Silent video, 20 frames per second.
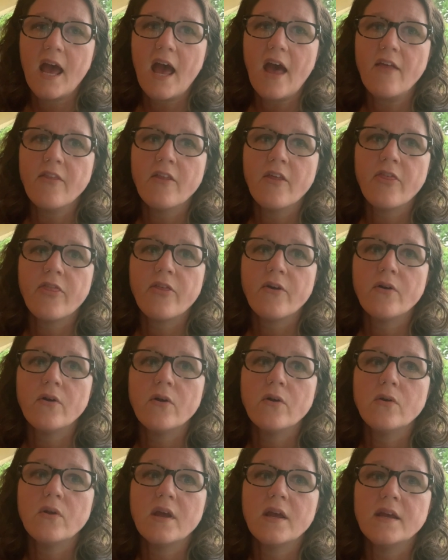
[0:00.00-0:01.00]
And the
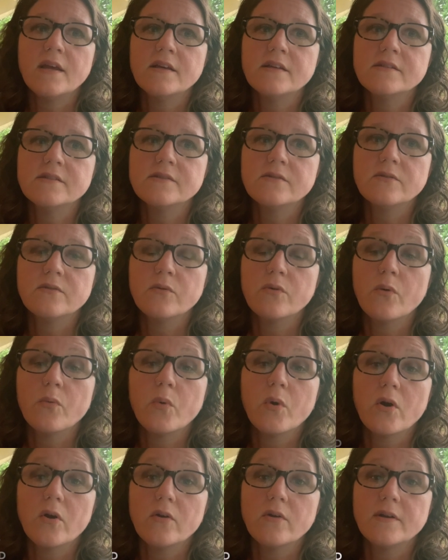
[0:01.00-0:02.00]
third is the
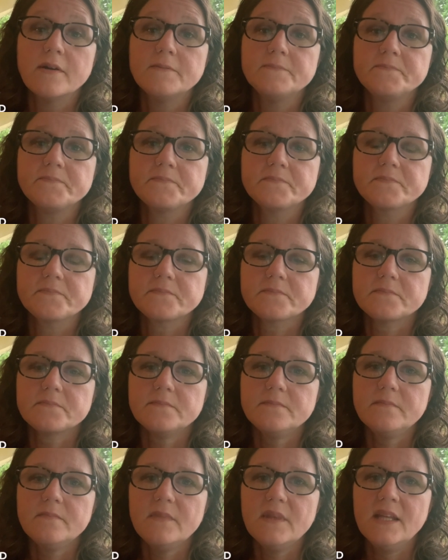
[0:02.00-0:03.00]
Word,
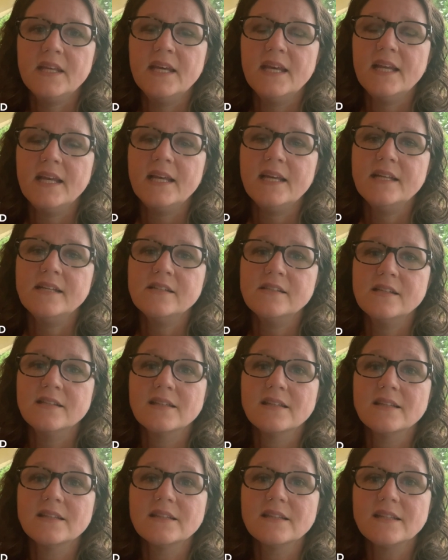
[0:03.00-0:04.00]
getting into
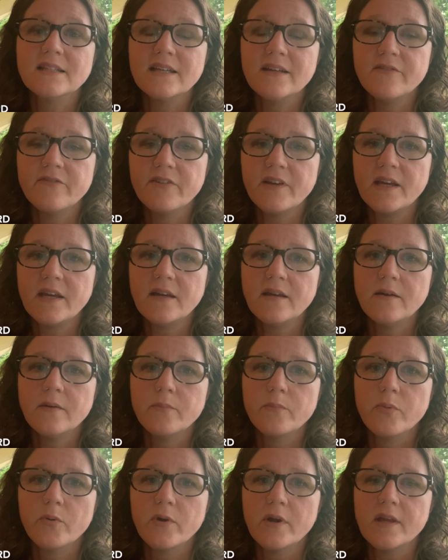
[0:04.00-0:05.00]
the living,
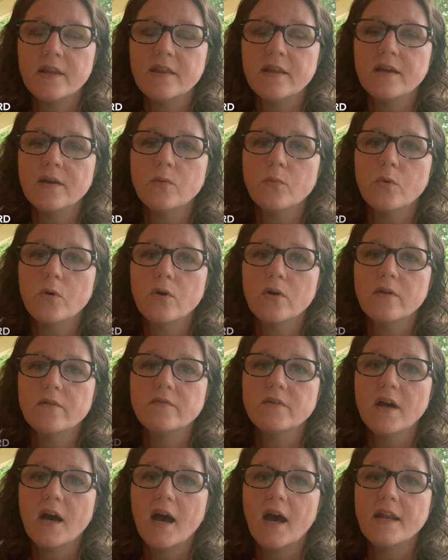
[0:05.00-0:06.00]
breathing Word
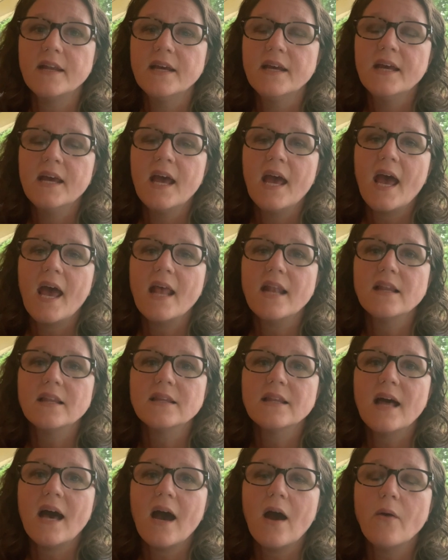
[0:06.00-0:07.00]
of God and
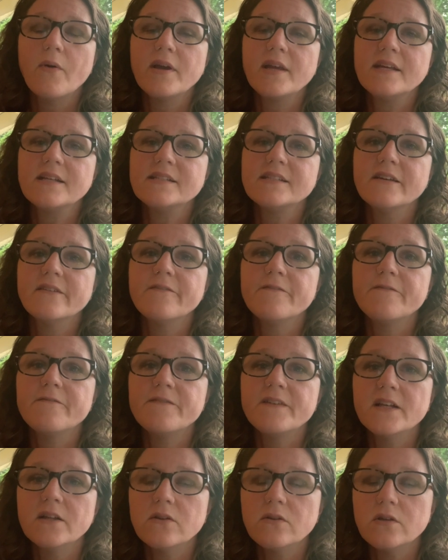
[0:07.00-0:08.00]
allowing it to
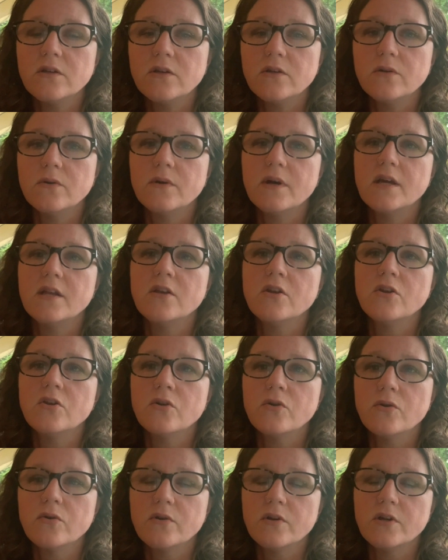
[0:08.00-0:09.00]
fill you and
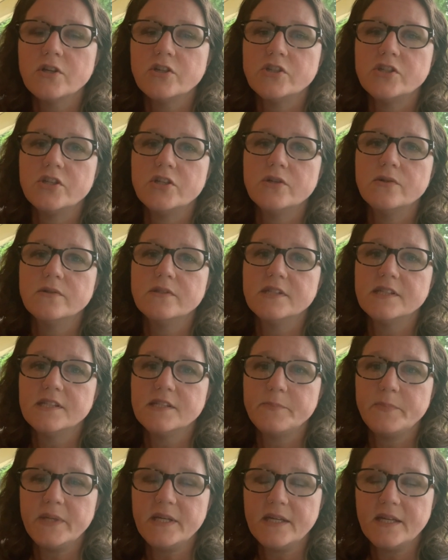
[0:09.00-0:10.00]
nourish you, to
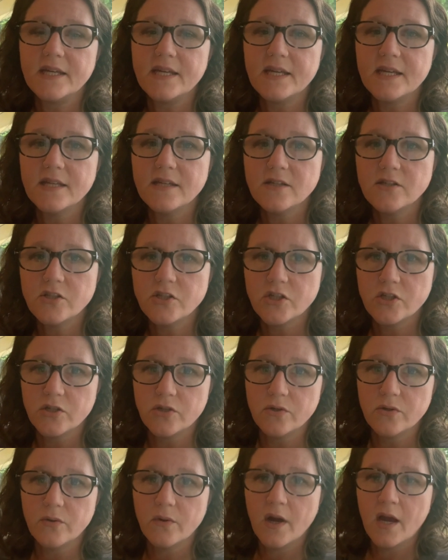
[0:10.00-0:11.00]
speak into
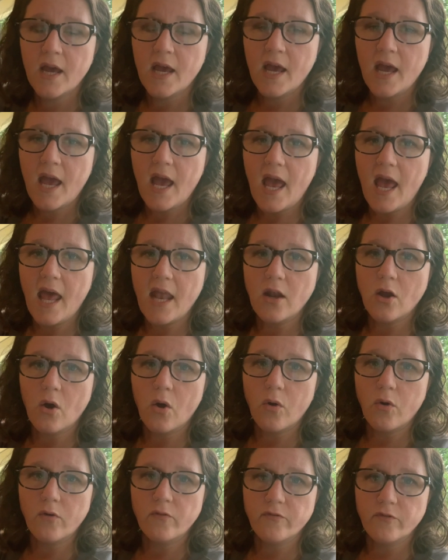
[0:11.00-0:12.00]
you and
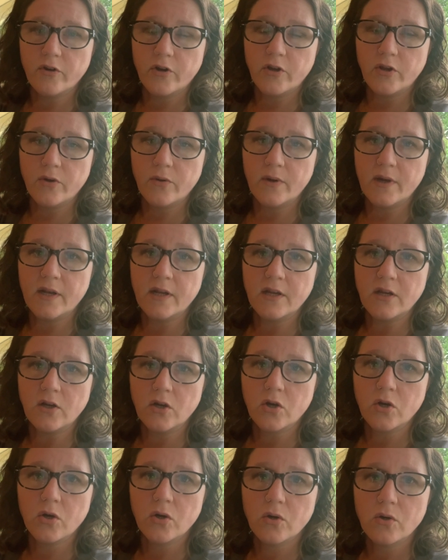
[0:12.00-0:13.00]
over you and
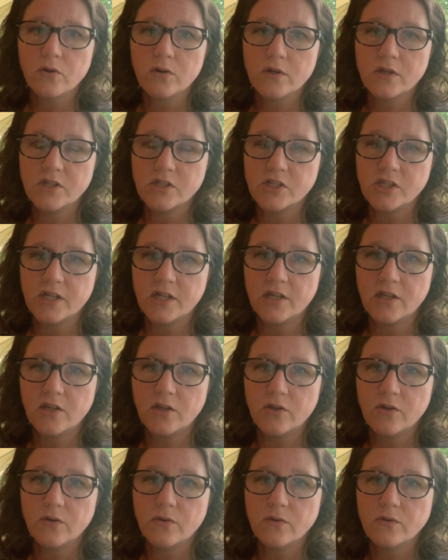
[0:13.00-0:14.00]
encouraging
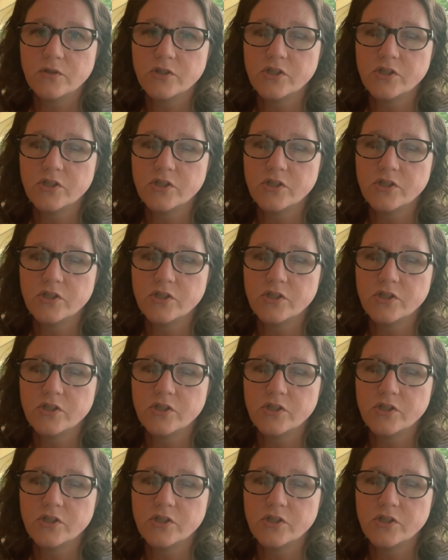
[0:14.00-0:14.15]
you.